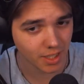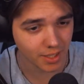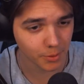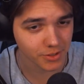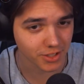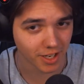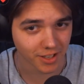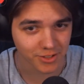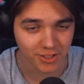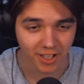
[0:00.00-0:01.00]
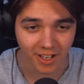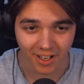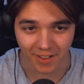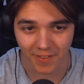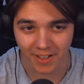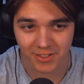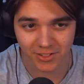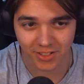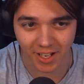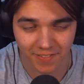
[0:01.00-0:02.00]
Anyways, guys, uh,
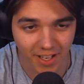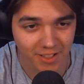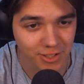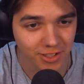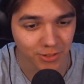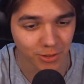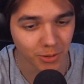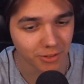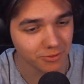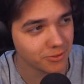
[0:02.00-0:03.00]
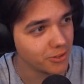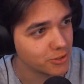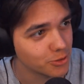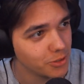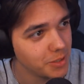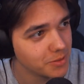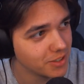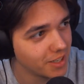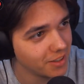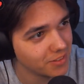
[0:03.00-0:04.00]
that's that. That's gonna do it for the stream
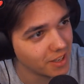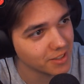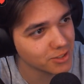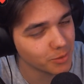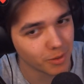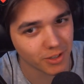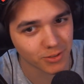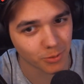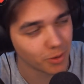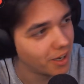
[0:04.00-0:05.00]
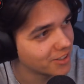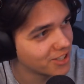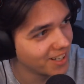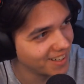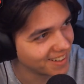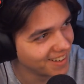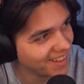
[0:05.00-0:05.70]
today. Thanks so much for watching.